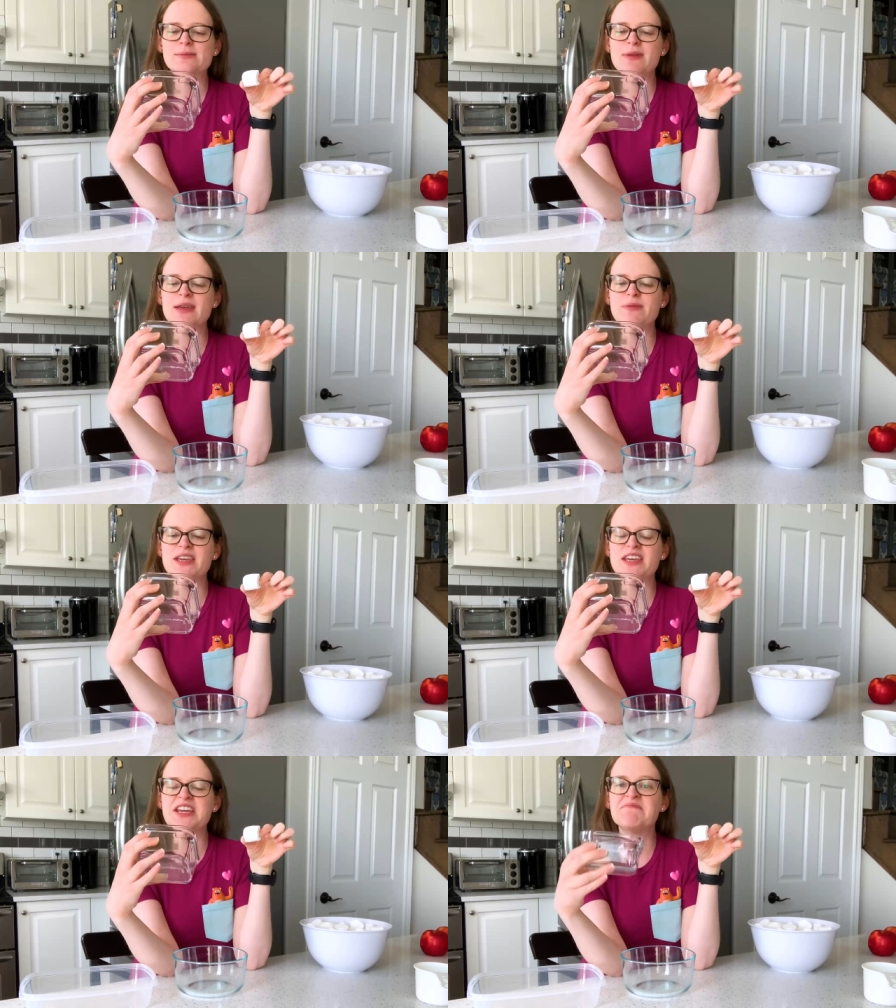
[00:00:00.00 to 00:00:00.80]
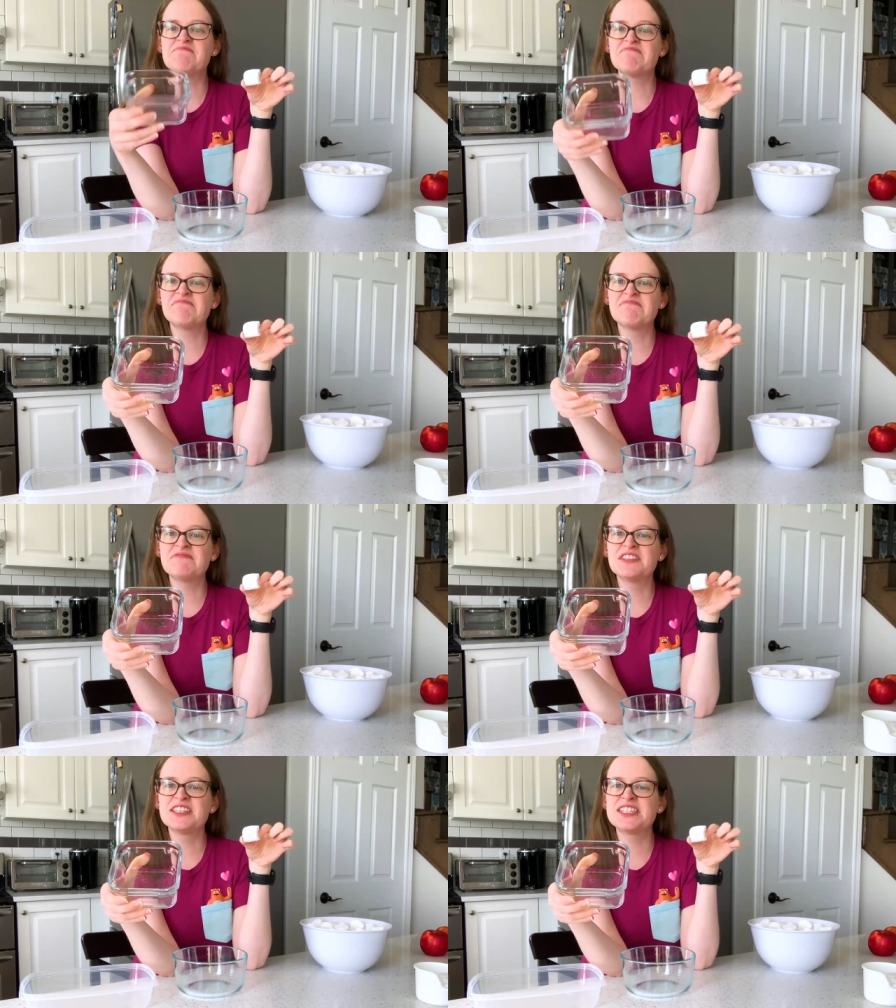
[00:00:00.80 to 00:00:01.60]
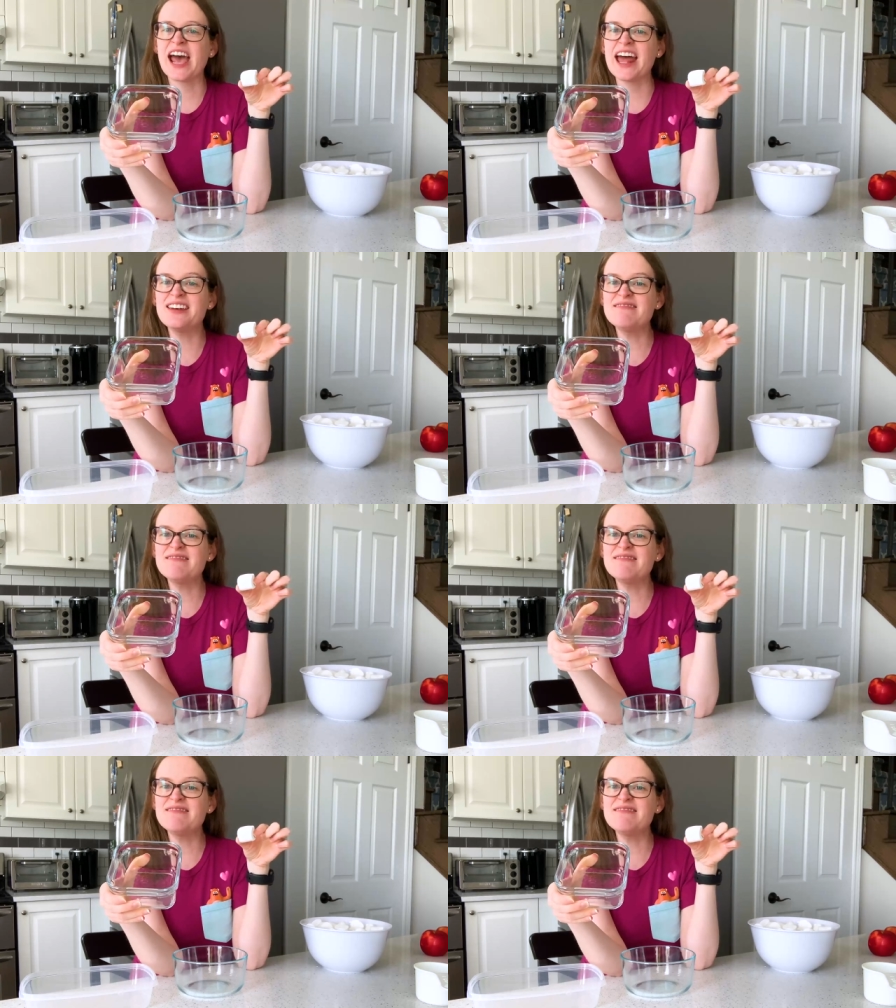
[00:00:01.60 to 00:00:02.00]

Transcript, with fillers: maybe 10.